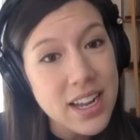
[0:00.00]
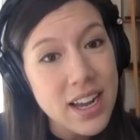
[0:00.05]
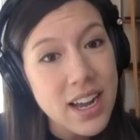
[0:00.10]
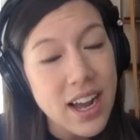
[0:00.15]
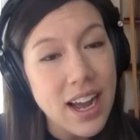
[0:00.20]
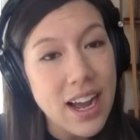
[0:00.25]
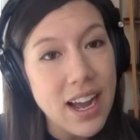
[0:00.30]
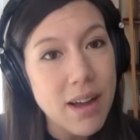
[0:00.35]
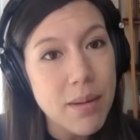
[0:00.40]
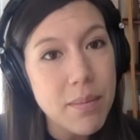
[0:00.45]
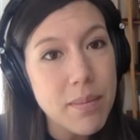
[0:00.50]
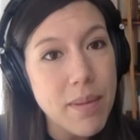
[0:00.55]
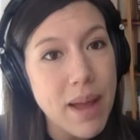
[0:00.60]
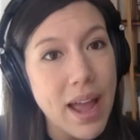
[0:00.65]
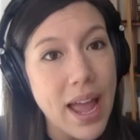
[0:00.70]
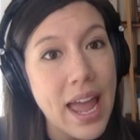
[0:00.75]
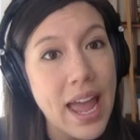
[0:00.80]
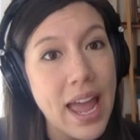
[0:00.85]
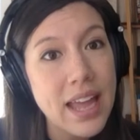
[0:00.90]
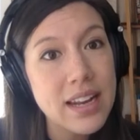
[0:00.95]
Um,
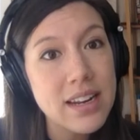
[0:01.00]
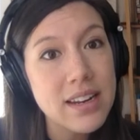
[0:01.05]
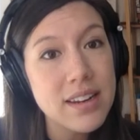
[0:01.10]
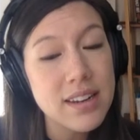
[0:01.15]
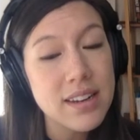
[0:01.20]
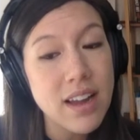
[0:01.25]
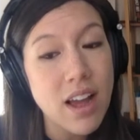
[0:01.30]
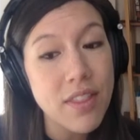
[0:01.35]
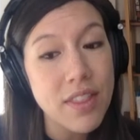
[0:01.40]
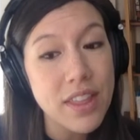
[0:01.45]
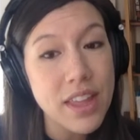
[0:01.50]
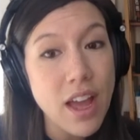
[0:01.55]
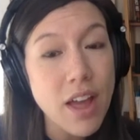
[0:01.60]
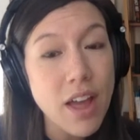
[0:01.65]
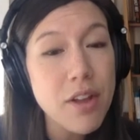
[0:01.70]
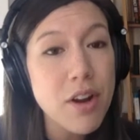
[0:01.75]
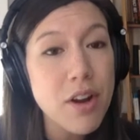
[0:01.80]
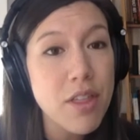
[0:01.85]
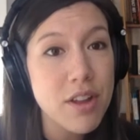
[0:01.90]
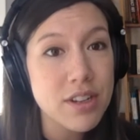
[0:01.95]
and on the
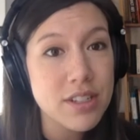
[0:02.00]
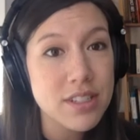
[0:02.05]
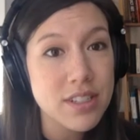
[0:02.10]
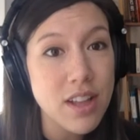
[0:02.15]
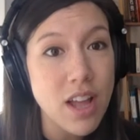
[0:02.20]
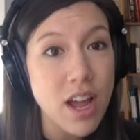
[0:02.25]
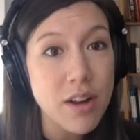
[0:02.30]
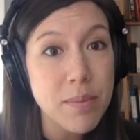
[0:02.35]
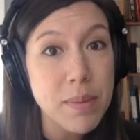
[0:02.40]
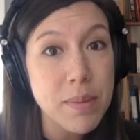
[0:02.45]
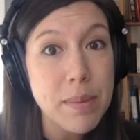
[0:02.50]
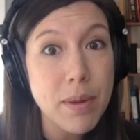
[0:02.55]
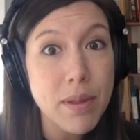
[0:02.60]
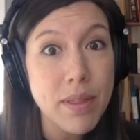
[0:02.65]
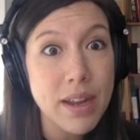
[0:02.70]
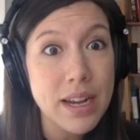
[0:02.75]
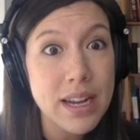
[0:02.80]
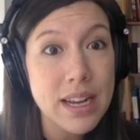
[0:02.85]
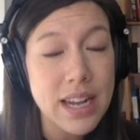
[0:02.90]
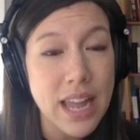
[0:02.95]
other, there's a lot of people
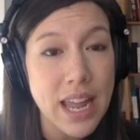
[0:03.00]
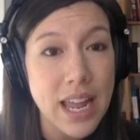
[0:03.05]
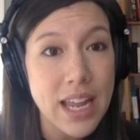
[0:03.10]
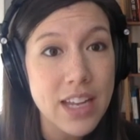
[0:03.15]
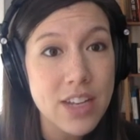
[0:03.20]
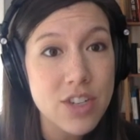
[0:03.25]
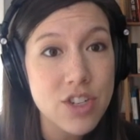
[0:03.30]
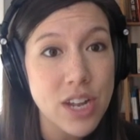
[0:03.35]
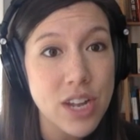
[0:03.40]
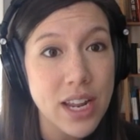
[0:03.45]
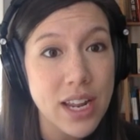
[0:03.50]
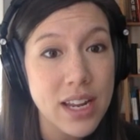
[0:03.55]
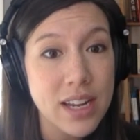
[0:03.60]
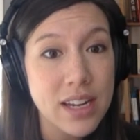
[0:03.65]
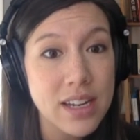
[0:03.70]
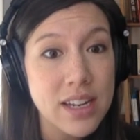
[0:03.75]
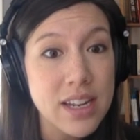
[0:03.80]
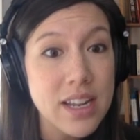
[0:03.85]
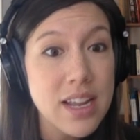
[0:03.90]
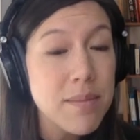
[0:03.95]
that engage
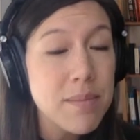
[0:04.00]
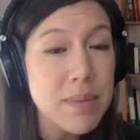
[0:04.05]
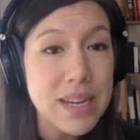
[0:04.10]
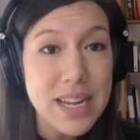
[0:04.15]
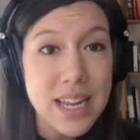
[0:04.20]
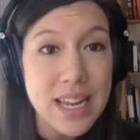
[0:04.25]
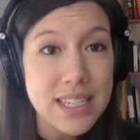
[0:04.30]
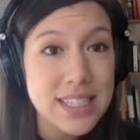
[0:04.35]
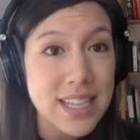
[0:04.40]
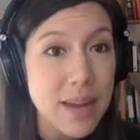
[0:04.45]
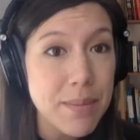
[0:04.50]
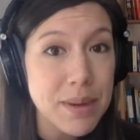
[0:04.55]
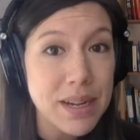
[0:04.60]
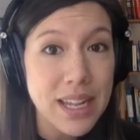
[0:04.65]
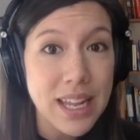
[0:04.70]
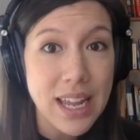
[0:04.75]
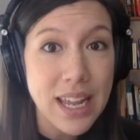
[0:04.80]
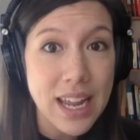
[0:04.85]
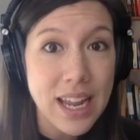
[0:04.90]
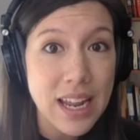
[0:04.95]
in BDSM
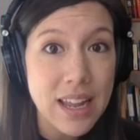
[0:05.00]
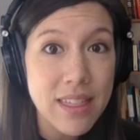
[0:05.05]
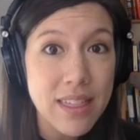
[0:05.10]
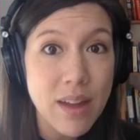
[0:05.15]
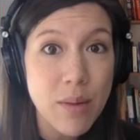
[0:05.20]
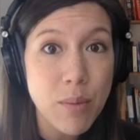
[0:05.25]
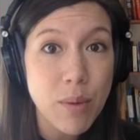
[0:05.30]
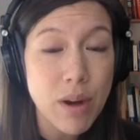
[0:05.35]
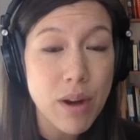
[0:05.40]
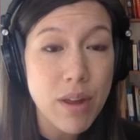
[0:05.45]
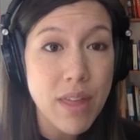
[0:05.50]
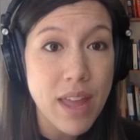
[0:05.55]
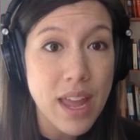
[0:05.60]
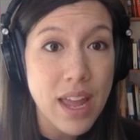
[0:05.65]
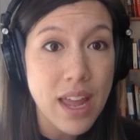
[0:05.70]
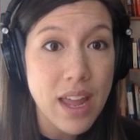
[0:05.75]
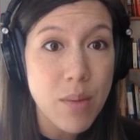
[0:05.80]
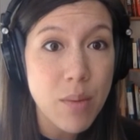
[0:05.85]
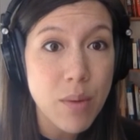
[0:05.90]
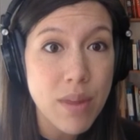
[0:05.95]
and kink that where
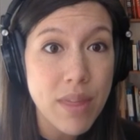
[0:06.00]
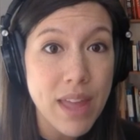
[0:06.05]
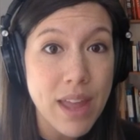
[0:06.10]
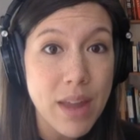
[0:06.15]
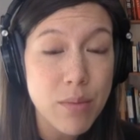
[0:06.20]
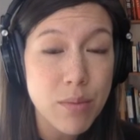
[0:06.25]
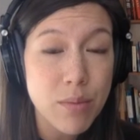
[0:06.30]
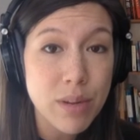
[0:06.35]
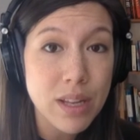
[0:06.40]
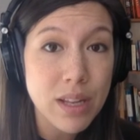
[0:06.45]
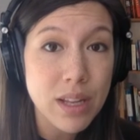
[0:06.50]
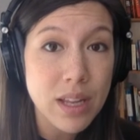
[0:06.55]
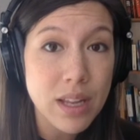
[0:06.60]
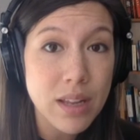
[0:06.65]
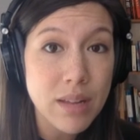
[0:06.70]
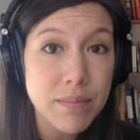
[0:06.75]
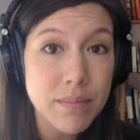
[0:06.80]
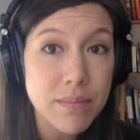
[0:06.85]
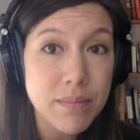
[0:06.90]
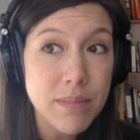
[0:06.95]
they where they
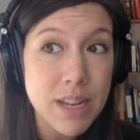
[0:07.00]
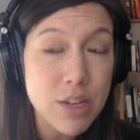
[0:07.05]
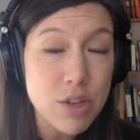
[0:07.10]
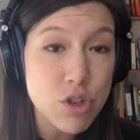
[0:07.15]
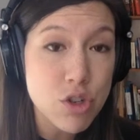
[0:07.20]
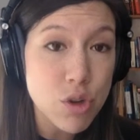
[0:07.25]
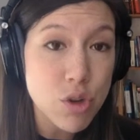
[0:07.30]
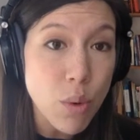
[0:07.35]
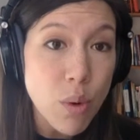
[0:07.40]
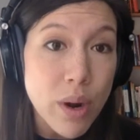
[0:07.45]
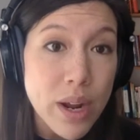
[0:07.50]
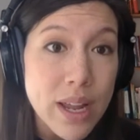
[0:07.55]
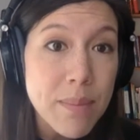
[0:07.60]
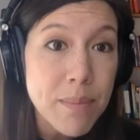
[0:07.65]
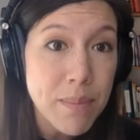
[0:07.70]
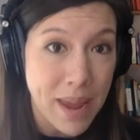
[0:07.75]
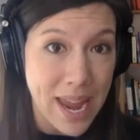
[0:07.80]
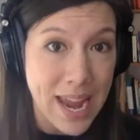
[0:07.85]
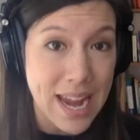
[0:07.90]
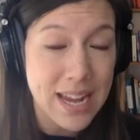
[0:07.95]
really enjoy
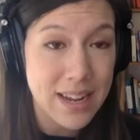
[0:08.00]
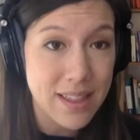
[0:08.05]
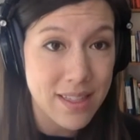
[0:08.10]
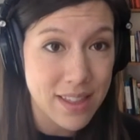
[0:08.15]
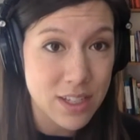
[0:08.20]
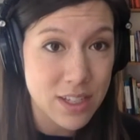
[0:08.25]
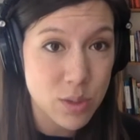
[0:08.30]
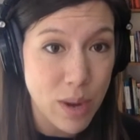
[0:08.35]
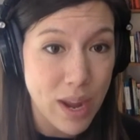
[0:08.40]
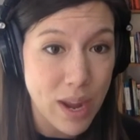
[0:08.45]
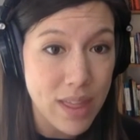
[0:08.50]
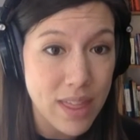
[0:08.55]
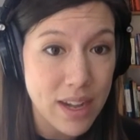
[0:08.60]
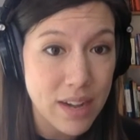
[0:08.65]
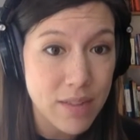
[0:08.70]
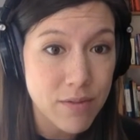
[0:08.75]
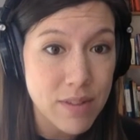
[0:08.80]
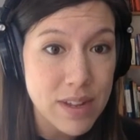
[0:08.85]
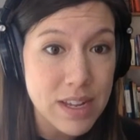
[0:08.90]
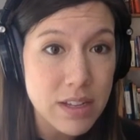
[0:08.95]
pain in this way, that
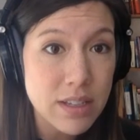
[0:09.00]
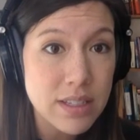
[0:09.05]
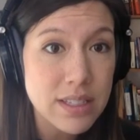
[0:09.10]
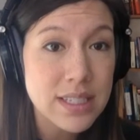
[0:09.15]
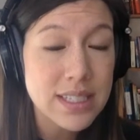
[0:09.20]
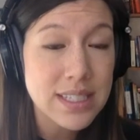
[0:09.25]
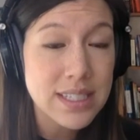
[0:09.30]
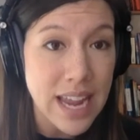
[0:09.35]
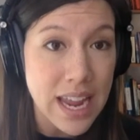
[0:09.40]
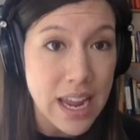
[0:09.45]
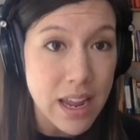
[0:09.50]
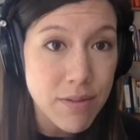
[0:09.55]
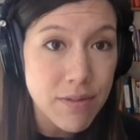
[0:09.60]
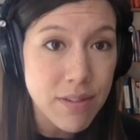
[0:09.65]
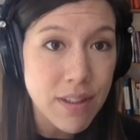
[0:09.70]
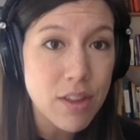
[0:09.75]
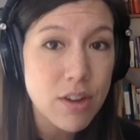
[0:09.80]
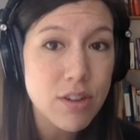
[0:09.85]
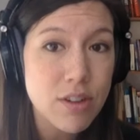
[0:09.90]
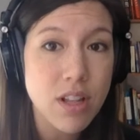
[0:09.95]
it feels right. safe
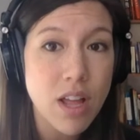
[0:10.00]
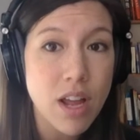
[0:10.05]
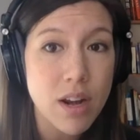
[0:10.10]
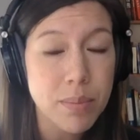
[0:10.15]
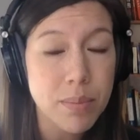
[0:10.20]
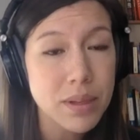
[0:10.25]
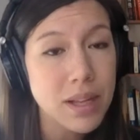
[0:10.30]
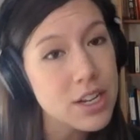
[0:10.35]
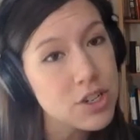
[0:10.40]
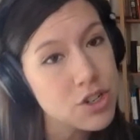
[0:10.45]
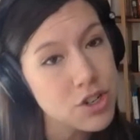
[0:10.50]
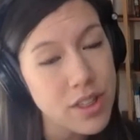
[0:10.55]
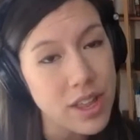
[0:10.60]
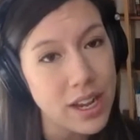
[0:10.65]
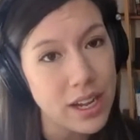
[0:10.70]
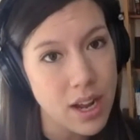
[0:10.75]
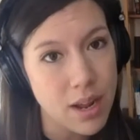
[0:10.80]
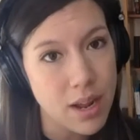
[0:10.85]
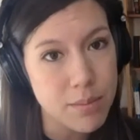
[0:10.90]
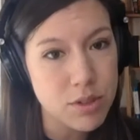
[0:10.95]
and there's a lot of pleasure
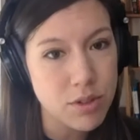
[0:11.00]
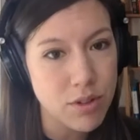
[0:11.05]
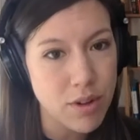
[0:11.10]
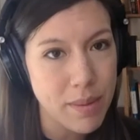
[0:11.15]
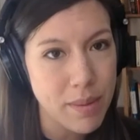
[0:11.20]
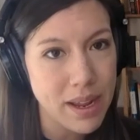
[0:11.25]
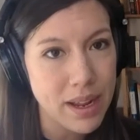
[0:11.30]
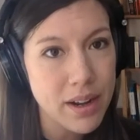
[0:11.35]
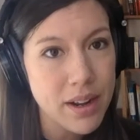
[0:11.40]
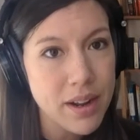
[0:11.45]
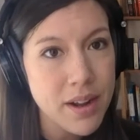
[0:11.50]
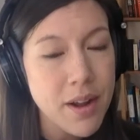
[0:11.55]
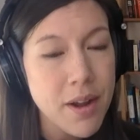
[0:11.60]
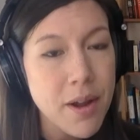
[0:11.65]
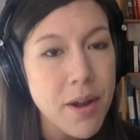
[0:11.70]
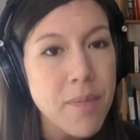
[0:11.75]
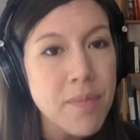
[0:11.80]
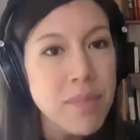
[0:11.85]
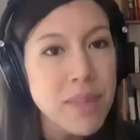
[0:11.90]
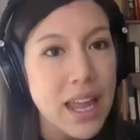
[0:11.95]
that comes from it.
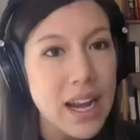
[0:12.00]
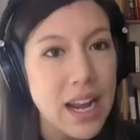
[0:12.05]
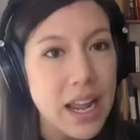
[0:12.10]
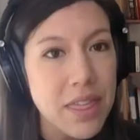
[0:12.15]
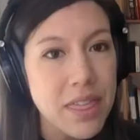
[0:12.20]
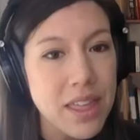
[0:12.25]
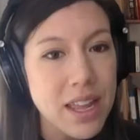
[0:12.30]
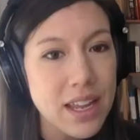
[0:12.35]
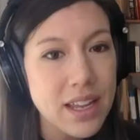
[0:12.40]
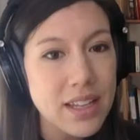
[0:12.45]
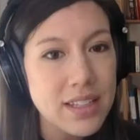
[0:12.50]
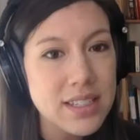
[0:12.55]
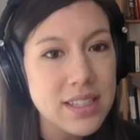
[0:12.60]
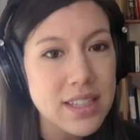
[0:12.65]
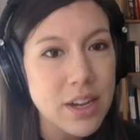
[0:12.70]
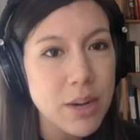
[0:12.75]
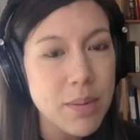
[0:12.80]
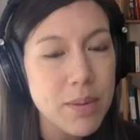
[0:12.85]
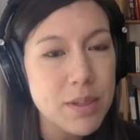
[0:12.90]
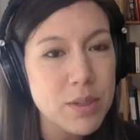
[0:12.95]
And I think as
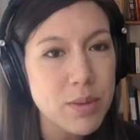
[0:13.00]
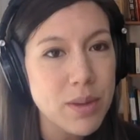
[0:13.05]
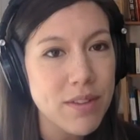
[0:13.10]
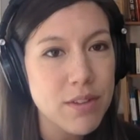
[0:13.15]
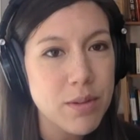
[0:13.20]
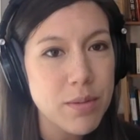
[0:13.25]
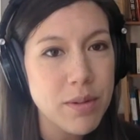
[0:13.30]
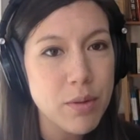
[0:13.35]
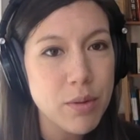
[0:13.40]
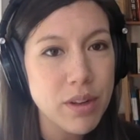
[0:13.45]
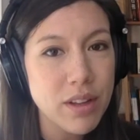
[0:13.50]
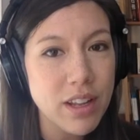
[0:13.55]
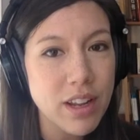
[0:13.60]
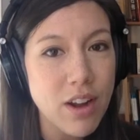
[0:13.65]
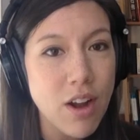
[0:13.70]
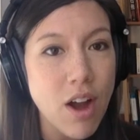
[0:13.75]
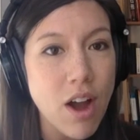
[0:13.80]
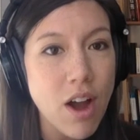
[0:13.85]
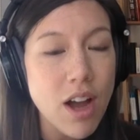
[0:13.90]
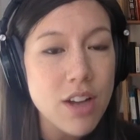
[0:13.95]
therapists, we have to be really
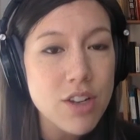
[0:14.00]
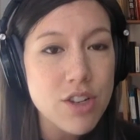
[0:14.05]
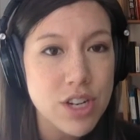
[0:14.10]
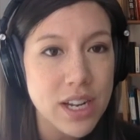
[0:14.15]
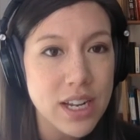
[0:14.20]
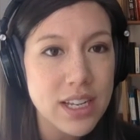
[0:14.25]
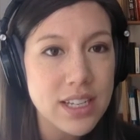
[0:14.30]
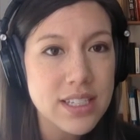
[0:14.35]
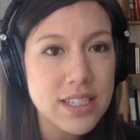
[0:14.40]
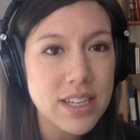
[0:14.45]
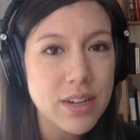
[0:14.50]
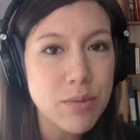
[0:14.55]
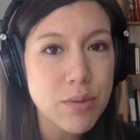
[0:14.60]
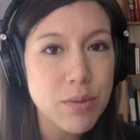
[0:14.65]
cautious and